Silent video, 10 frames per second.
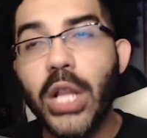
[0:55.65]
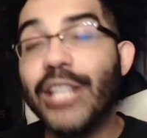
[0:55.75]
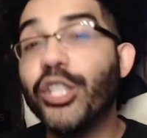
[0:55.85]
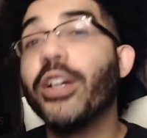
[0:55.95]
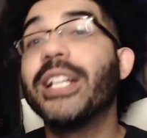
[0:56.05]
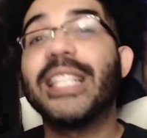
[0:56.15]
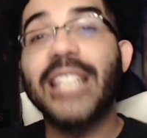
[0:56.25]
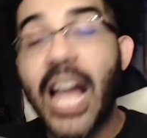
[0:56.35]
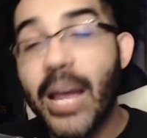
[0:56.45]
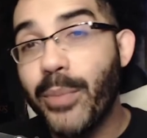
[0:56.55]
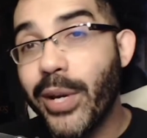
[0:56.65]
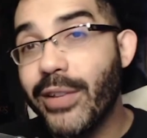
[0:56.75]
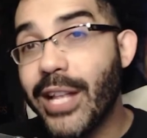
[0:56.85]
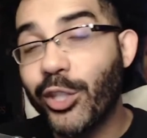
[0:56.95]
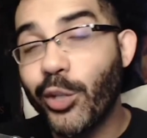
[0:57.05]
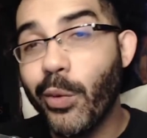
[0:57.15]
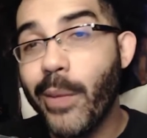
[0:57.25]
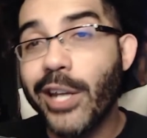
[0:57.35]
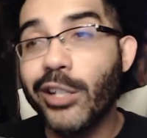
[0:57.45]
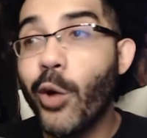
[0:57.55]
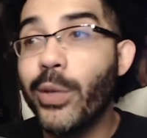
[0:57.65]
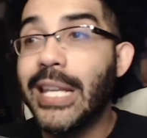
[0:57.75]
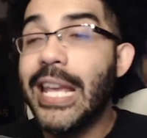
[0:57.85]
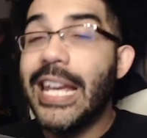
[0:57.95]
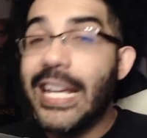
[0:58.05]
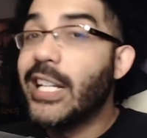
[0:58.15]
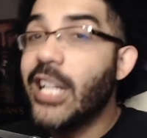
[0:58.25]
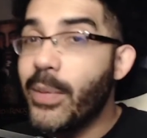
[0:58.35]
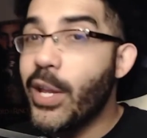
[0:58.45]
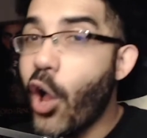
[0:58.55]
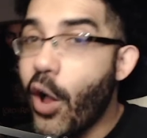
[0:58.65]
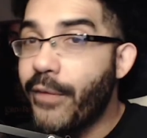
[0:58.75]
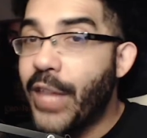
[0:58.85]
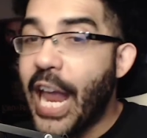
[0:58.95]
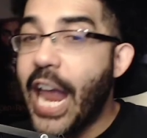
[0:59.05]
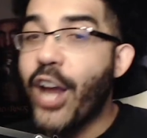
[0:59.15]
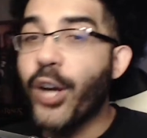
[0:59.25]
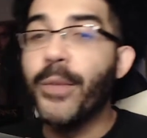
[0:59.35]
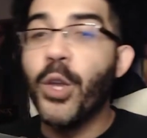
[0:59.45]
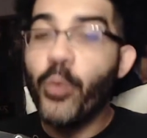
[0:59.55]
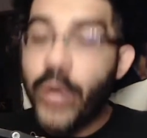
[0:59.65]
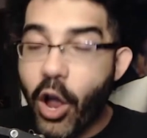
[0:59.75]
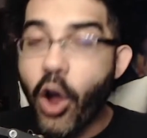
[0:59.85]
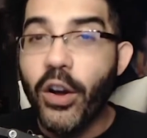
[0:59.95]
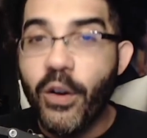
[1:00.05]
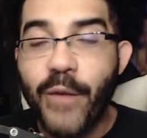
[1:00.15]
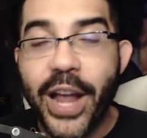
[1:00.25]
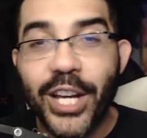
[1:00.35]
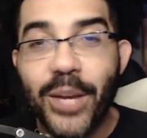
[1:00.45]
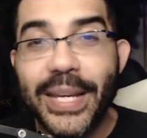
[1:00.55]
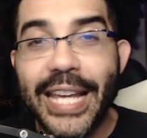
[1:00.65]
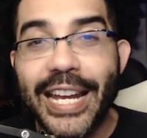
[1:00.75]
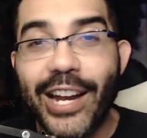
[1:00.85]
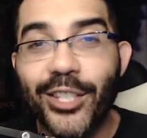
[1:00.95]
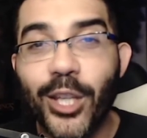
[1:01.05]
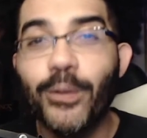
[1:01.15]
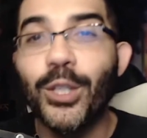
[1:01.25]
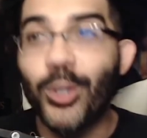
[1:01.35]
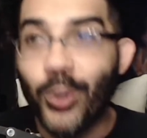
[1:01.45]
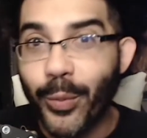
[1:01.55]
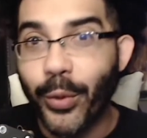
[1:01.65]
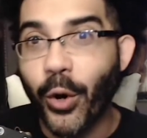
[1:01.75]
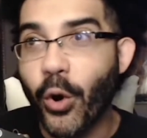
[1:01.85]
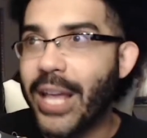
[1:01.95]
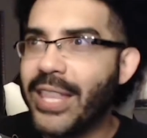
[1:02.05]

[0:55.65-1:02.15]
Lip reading: And during the time period that Superman and Lois is going to be off the air, we are in fact going to be getting ourselves Supergirl.